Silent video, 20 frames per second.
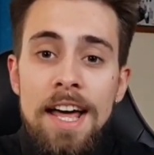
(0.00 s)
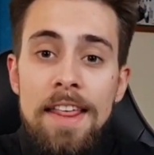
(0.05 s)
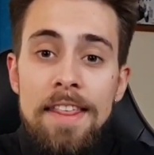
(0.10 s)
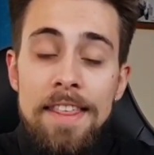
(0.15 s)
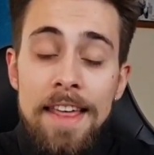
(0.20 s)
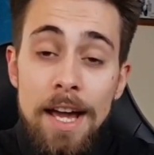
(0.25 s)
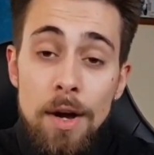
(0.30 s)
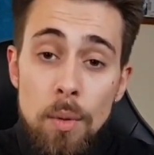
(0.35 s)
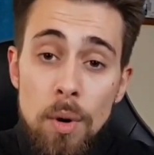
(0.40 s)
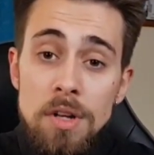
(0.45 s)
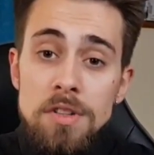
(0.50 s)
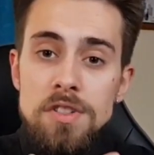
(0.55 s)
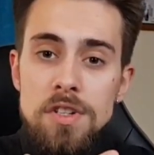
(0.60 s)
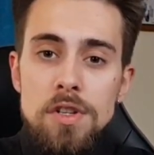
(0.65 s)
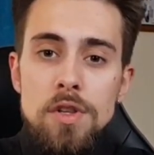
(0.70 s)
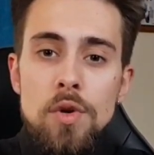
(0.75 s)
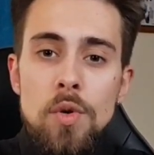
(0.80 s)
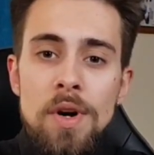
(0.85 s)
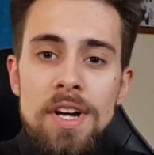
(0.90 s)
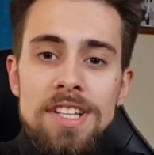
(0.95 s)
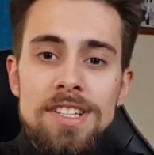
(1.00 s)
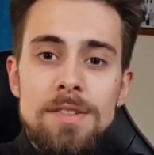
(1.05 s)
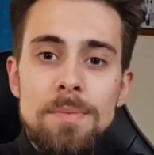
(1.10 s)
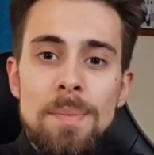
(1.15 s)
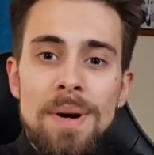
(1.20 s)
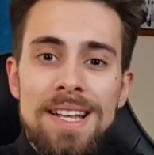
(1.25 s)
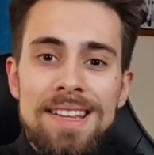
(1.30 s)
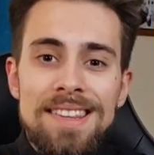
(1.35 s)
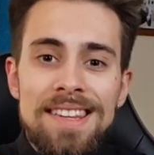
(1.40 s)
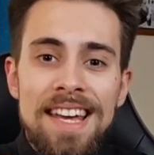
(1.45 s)
They want to do it,
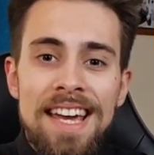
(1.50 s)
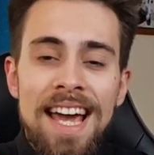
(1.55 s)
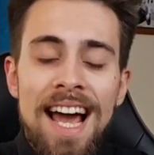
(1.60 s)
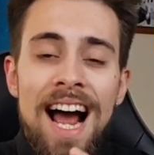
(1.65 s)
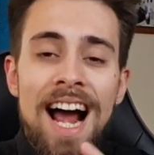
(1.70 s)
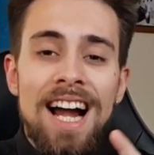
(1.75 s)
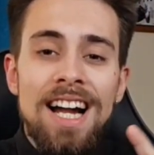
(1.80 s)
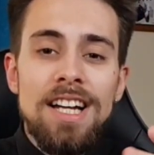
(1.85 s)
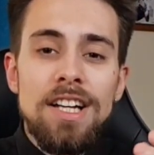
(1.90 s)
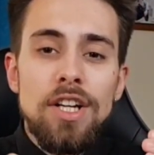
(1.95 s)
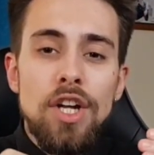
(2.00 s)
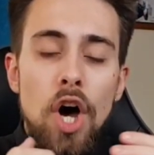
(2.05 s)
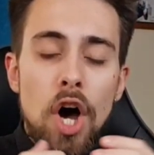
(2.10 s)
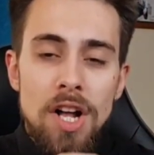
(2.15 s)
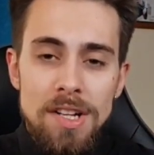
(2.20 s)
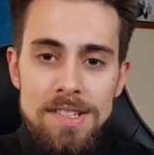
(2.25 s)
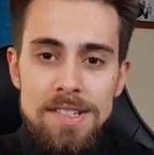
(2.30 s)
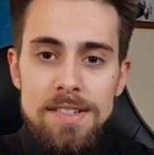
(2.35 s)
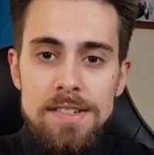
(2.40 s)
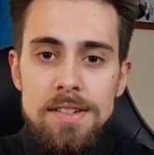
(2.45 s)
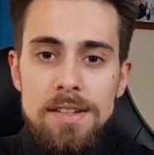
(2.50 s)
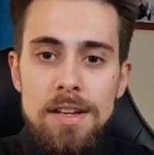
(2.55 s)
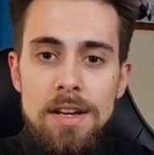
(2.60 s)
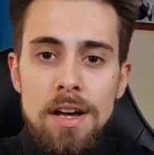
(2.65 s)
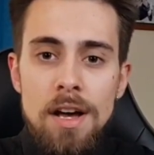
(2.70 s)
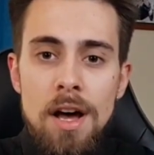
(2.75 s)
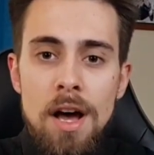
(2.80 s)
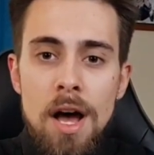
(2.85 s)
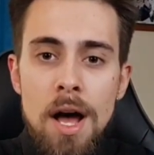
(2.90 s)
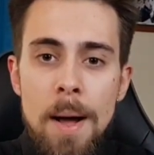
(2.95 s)
but they are not,
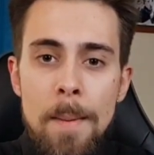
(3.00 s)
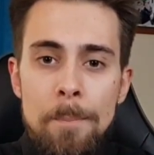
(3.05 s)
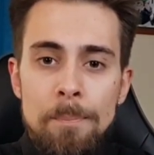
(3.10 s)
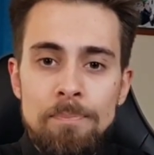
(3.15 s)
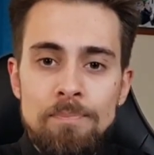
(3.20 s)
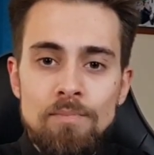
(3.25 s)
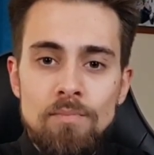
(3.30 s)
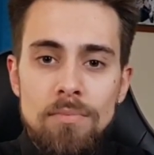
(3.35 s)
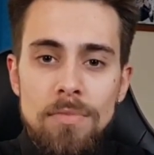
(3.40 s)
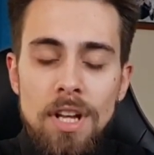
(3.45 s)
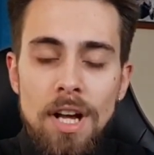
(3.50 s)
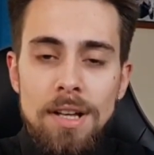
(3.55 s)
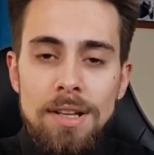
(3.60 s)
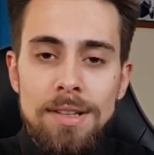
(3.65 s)
um,